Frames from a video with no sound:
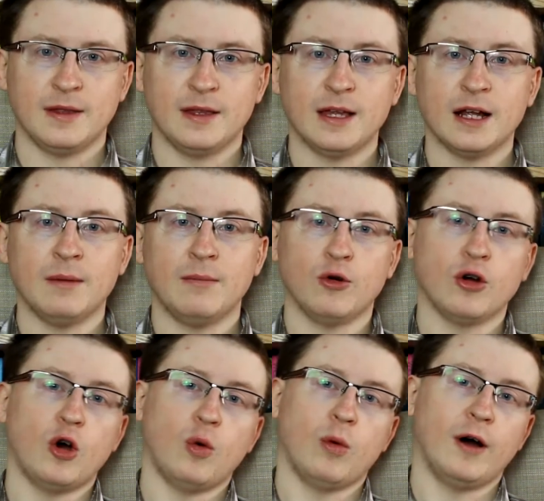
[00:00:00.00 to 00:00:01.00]
The second
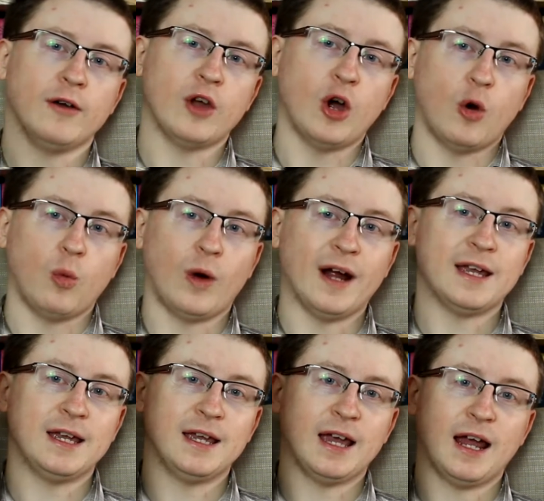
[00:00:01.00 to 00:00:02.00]
book was
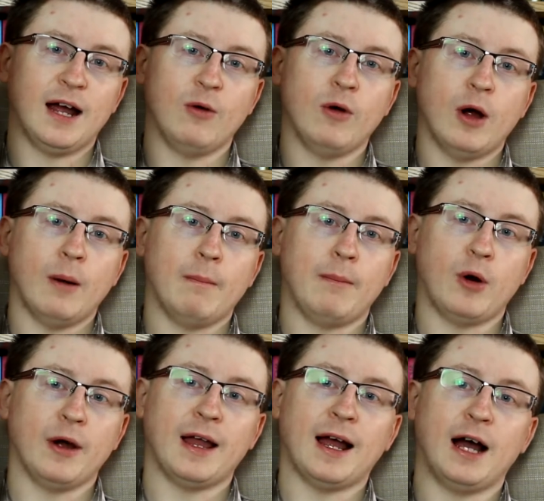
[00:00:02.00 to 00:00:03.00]
Waking Hell
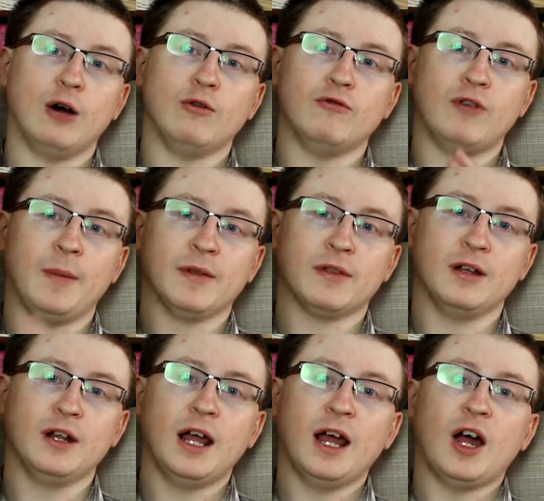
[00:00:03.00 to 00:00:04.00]
by Al Robertson.